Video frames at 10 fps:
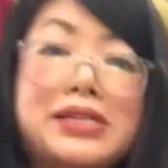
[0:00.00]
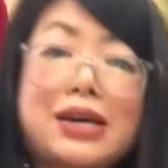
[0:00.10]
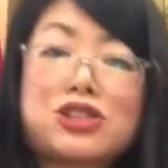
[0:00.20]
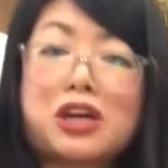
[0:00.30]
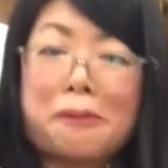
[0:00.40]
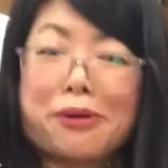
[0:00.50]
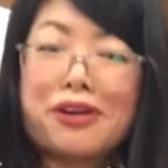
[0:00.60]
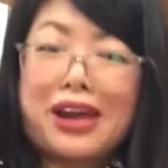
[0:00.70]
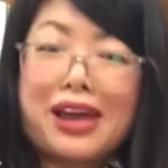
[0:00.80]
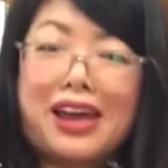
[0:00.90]
down to
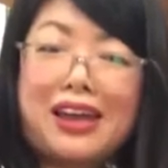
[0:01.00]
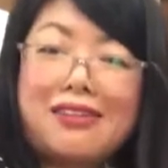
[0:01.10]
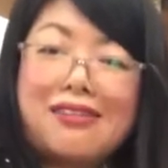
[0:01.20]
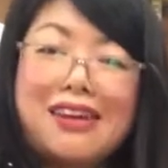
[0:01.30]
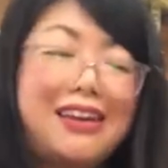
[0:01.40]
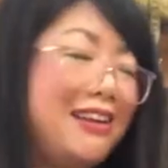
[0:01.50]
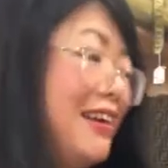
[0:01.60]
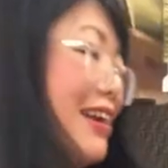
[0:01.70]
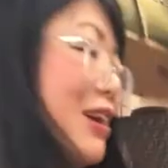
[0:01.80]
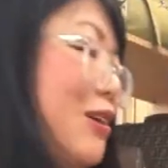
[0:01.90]
capri
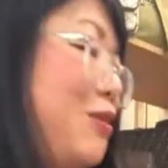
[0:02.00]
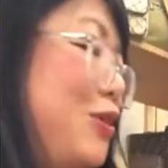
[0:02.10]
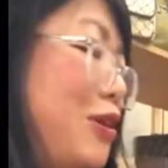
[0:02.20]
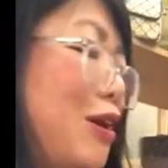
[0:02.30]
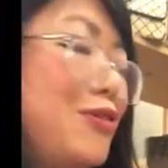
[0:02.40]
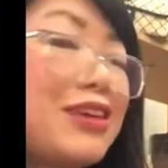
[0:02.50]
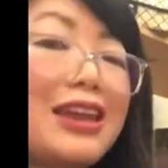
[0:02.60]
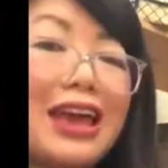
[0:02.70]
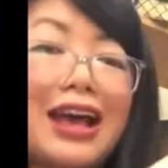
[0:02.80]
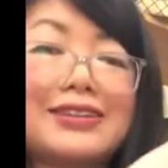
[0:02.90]
who knows
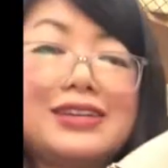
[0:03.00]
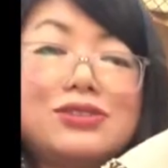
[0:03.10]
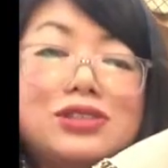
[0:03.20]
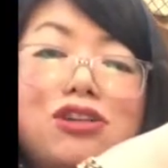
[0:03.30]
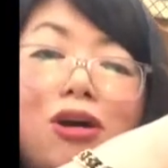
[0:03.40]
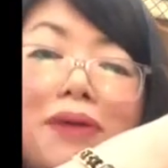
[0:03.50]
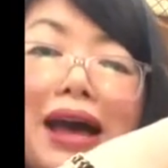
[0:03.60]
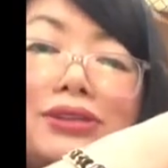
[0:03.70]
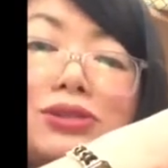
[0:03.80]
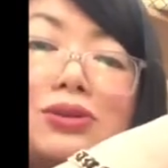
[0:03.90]
and it has a little top
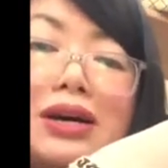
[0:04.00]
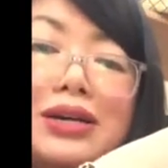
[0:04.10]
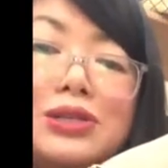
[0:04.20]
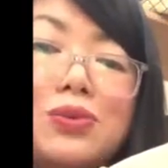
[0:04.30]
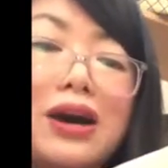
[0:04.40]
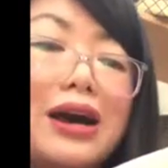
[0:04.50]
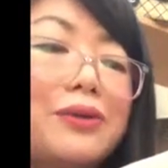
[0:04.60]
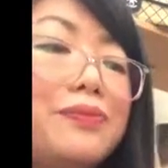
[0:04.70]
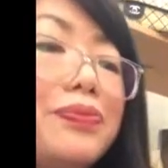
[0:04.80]
handle as well